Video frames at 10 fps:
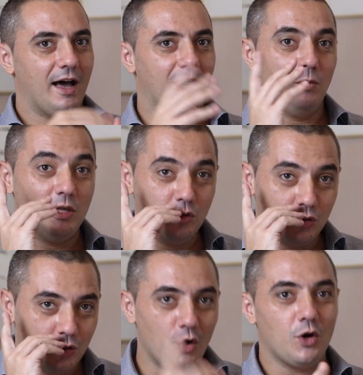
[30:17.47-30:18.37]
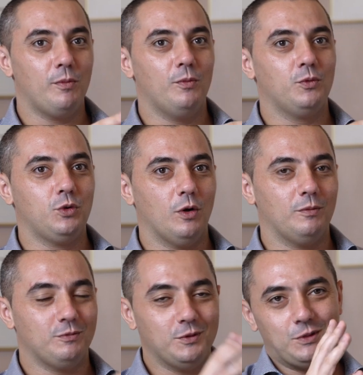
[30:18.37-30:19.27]
And when you talk,
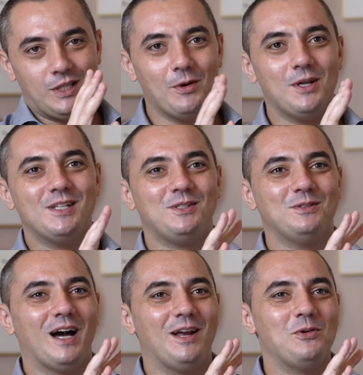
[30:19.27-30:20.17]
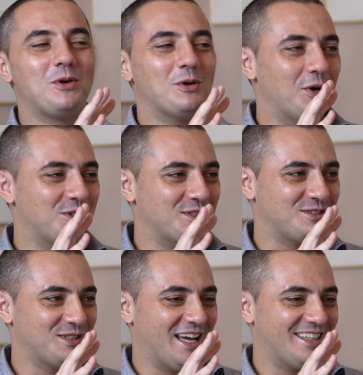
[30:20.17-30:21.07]
nowadays I look a lot
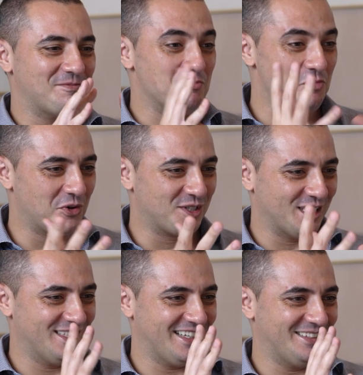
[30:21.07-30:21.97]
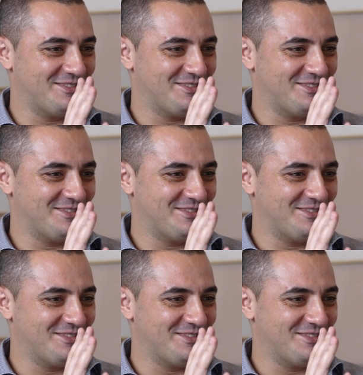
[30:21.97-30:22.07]
at books and